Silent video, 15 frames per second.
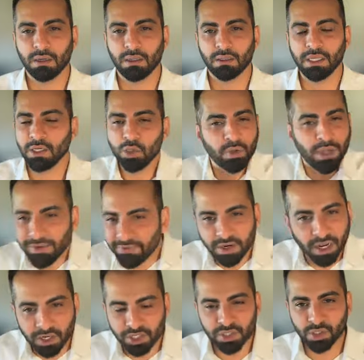Then you haven't
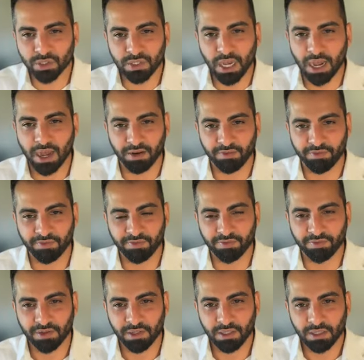understood the Arif.
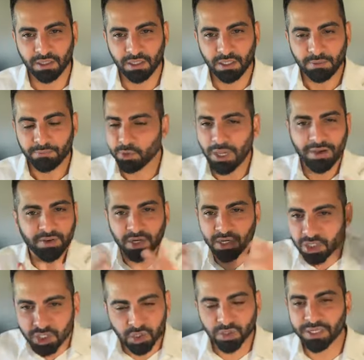You haven't
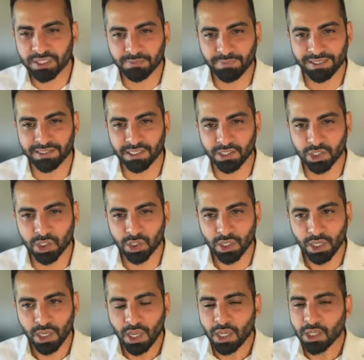understood his message.
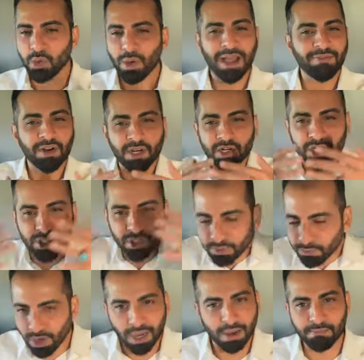You haven't understood
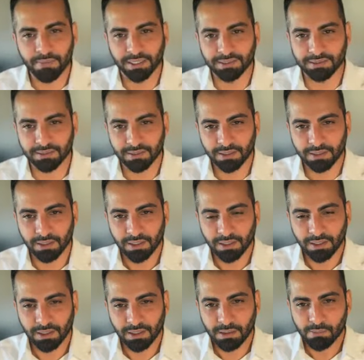Muhammad.
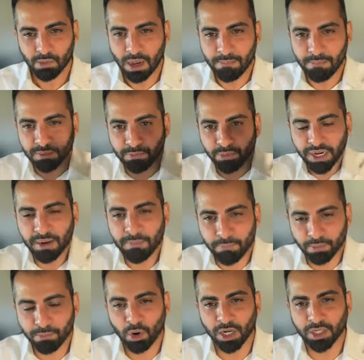Muhammad
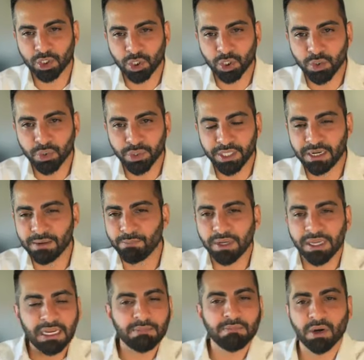brought truth. He didn't bring
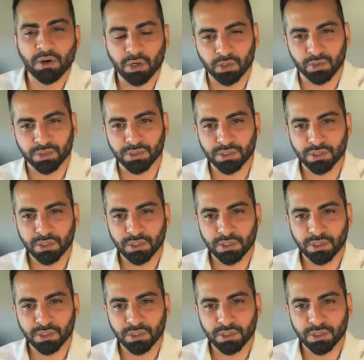any miracles.